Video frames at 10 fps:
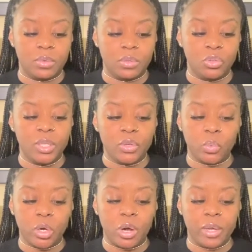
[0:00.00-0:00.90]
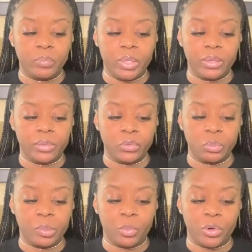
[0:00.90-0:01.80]
you need to work on being a little
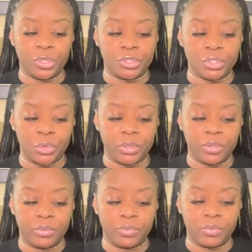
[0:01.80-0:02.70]
bit more assertive.